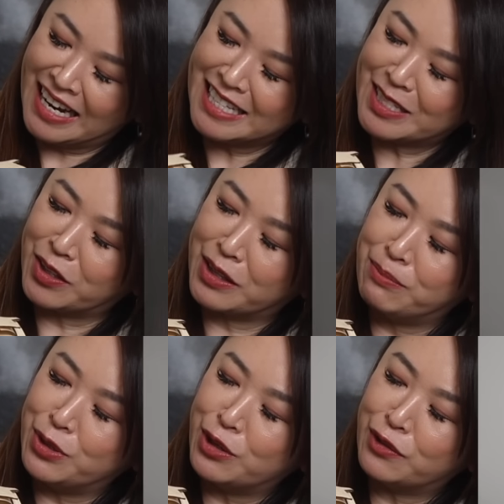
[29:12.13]
It's got the
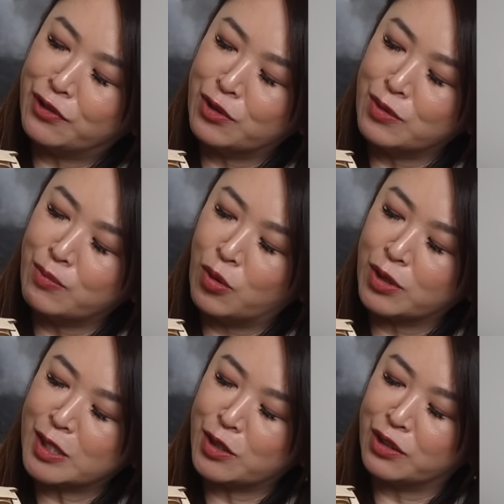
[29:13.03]
beautiful,
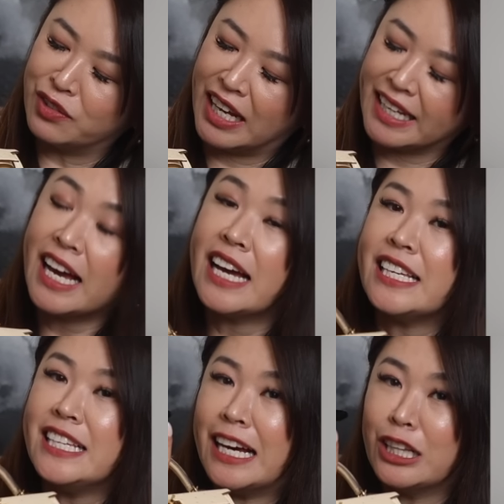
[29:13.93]
more sort of like
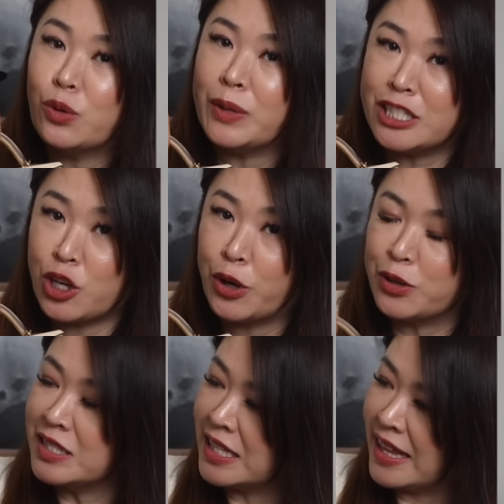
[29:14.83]
yellowy
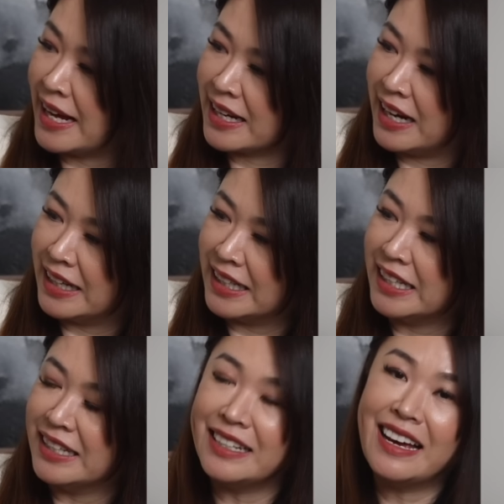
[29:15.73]
tones in that
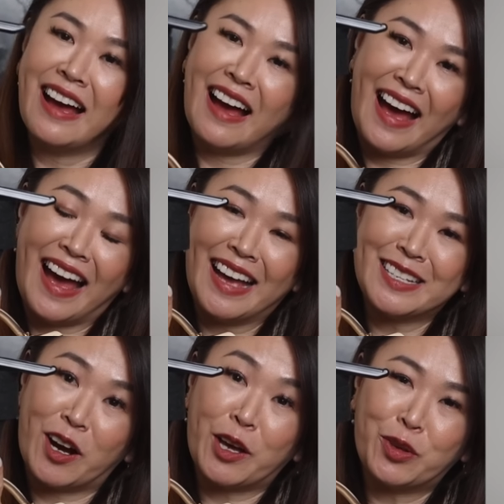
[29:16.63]
cardigan,
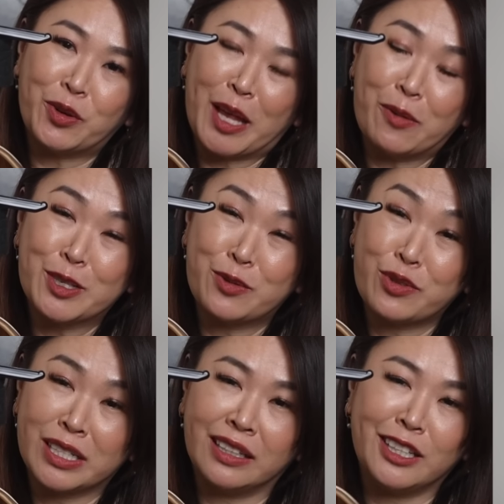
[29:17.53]
and I thought that was
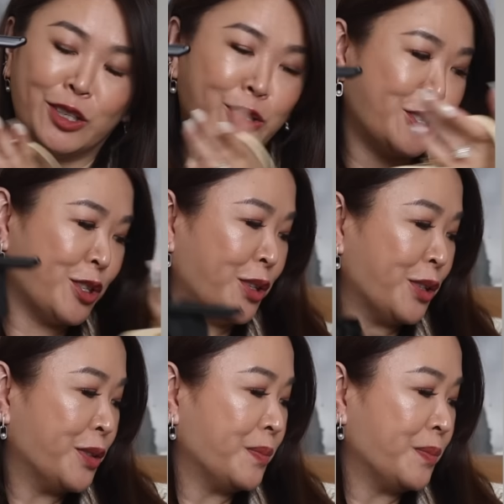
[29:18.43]
really cute too.